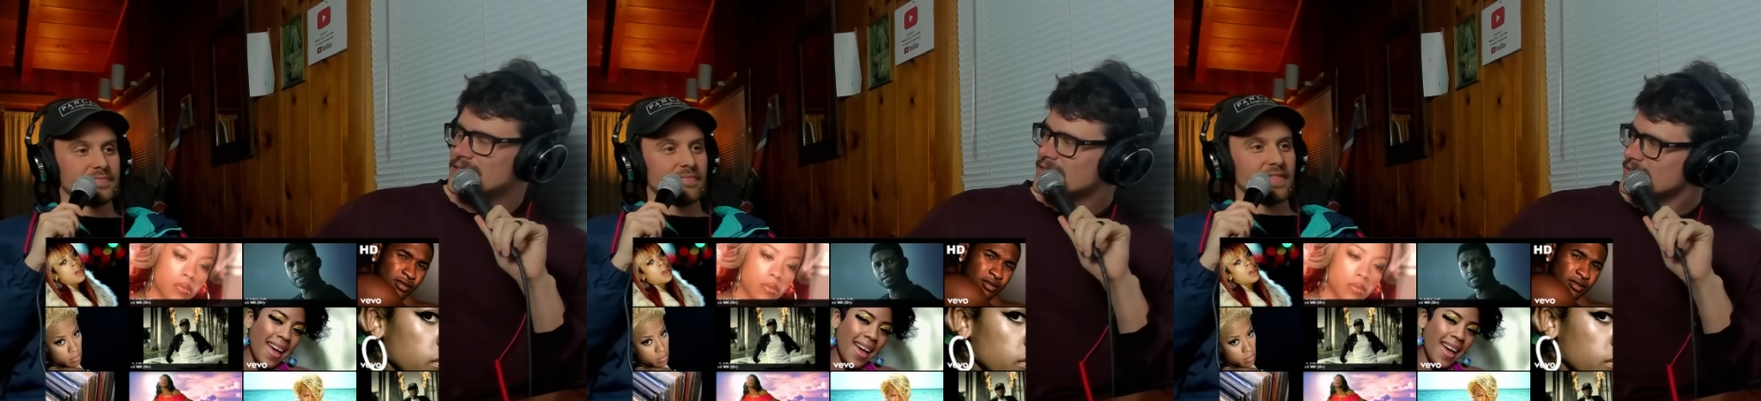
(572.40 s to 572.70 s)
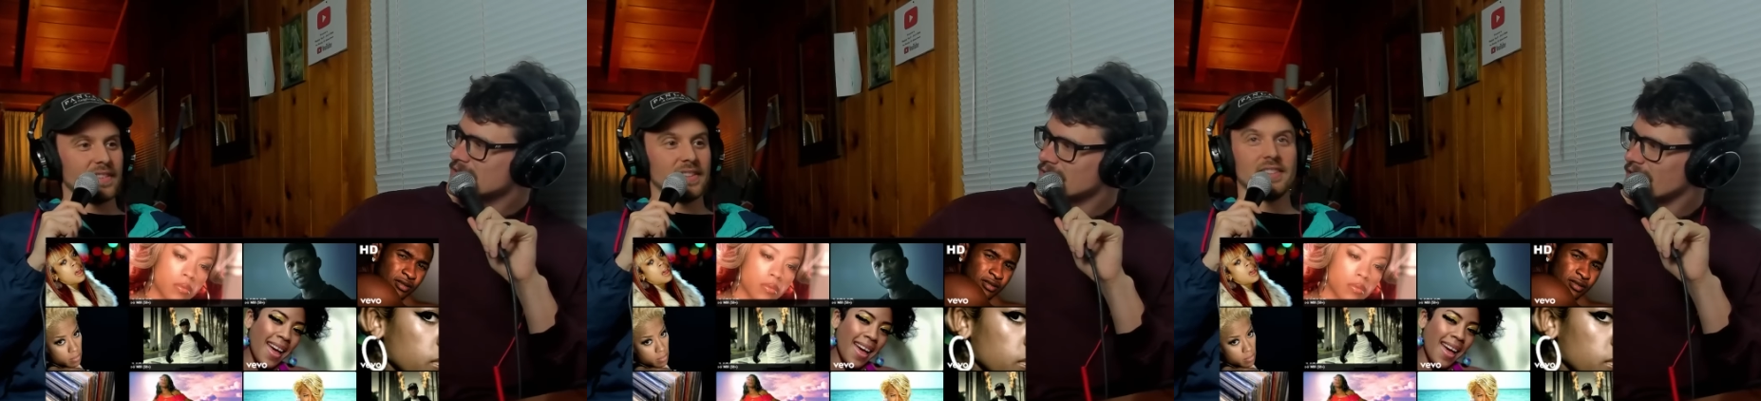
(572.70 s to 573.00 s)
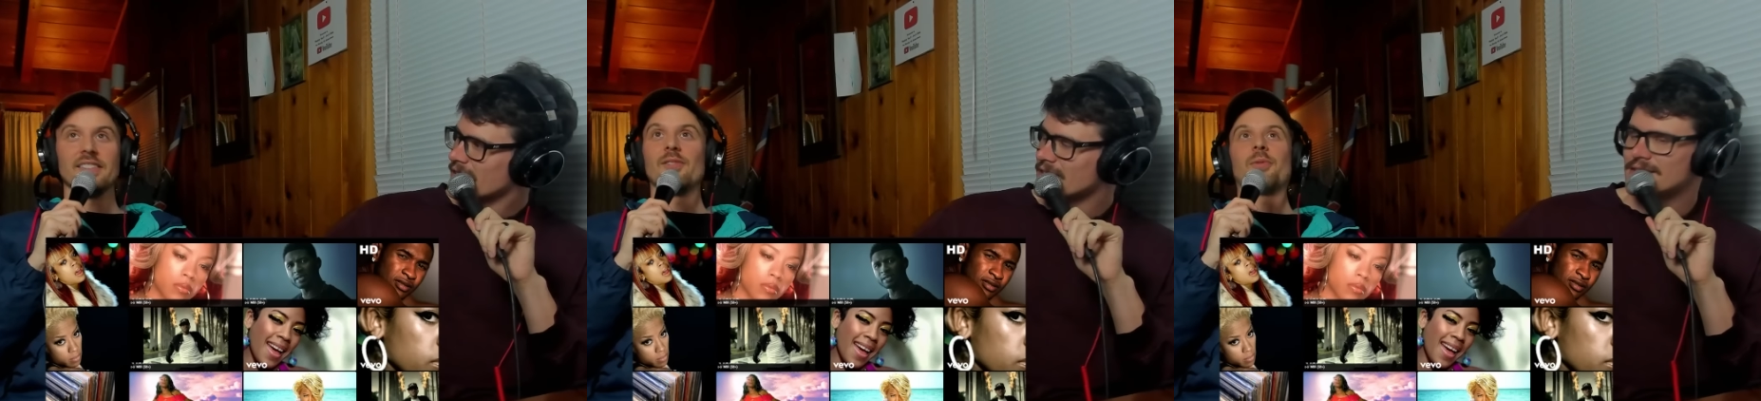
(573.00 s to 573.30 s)
Speaker 1: is
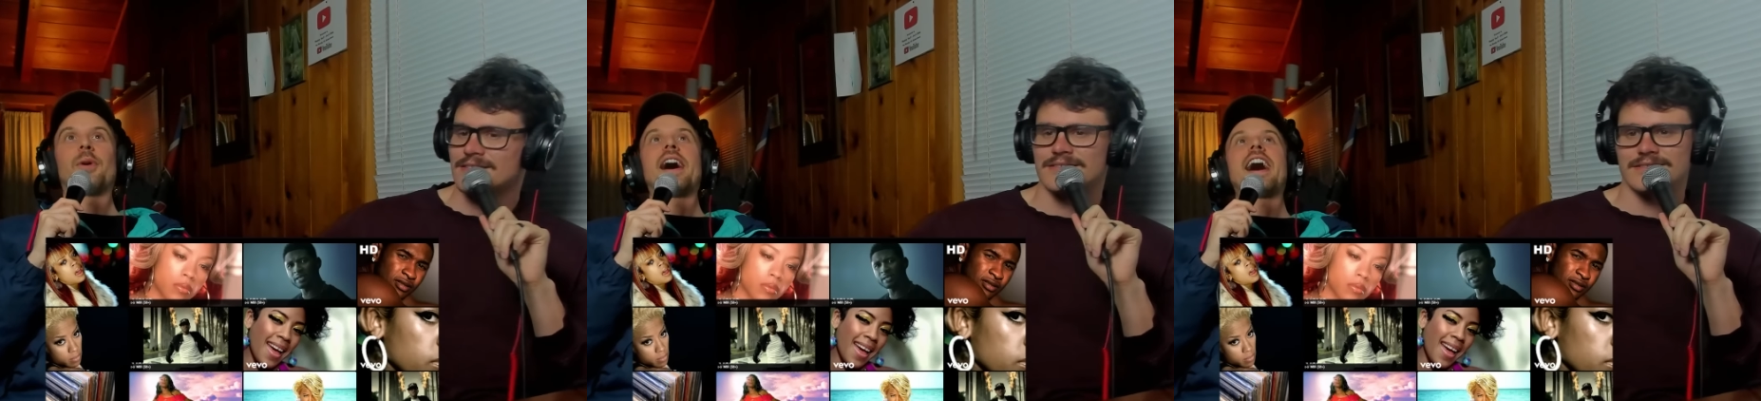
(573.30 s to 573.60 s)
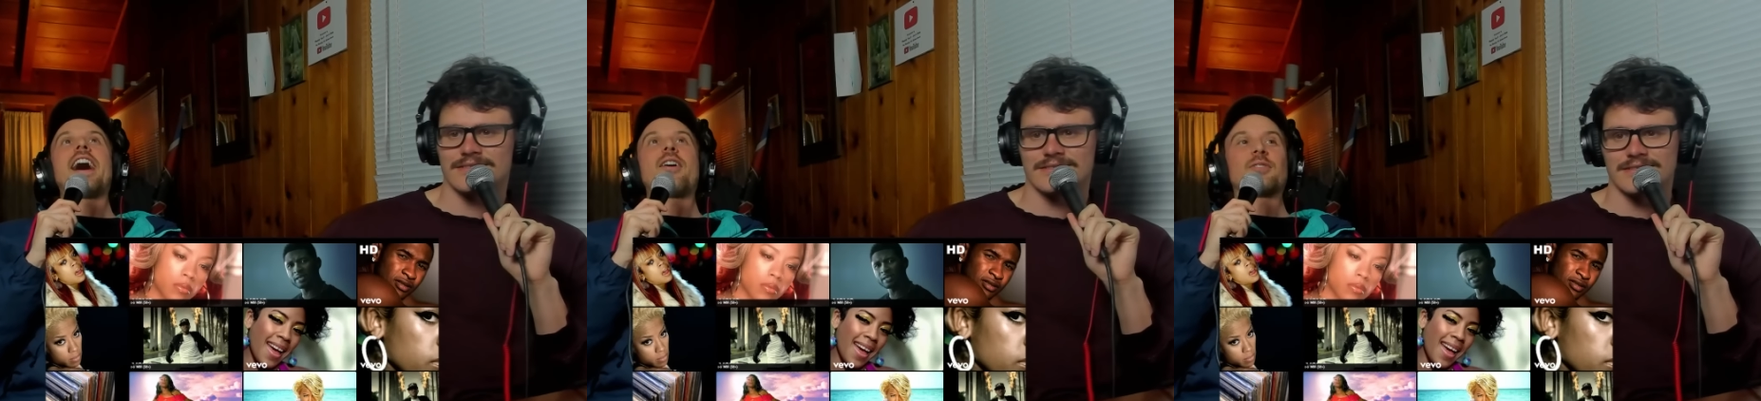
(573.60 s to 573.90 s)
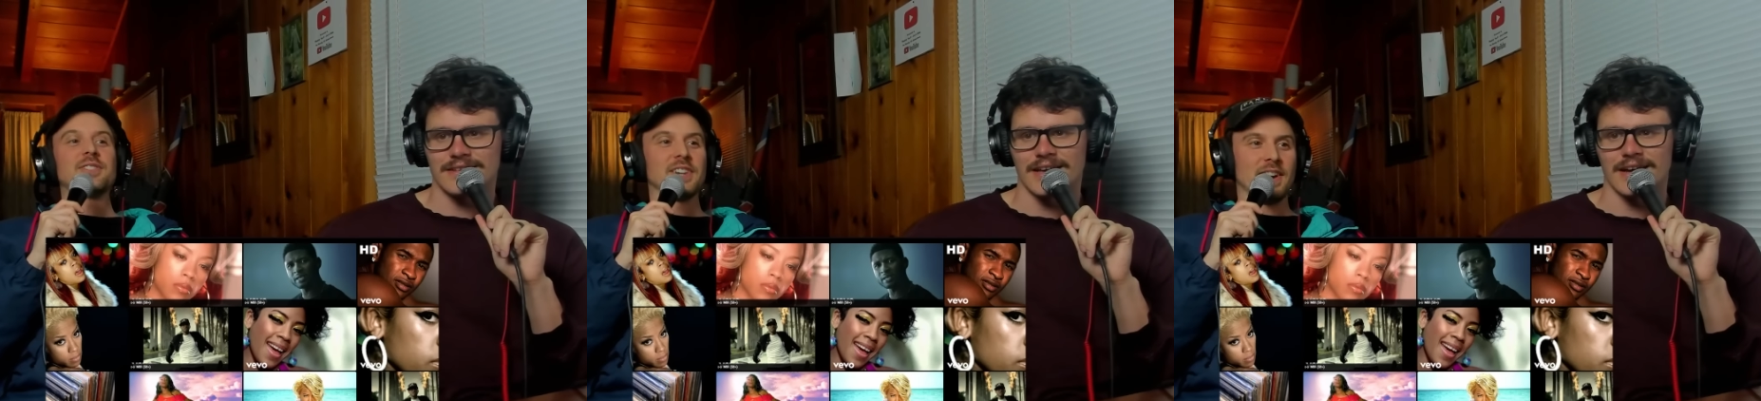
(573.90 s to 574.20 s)
great. Wow,
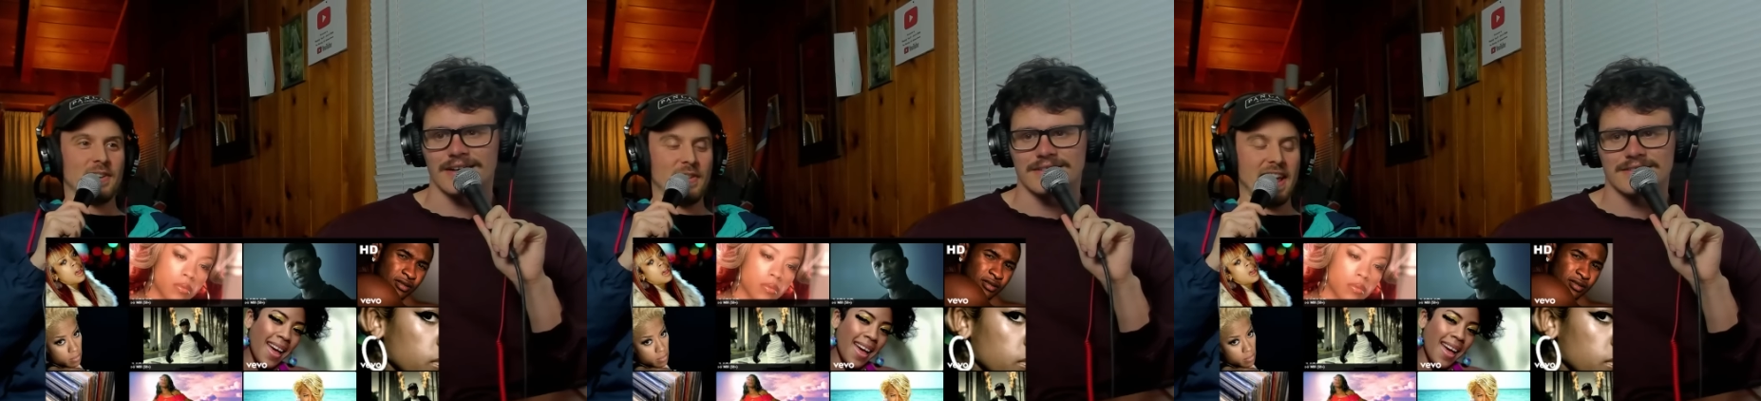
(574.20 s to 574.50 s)
Joe. Yeah.